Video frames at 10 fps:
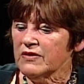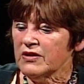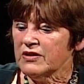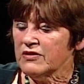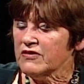
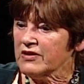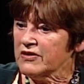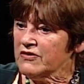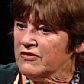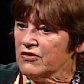and it
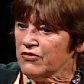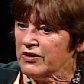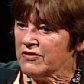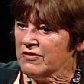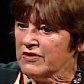discusses the
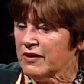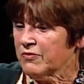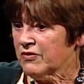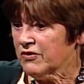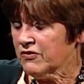traits in
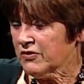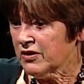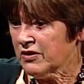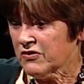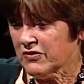depth, and
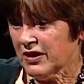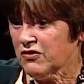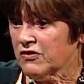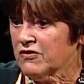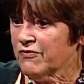there's
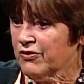sketches and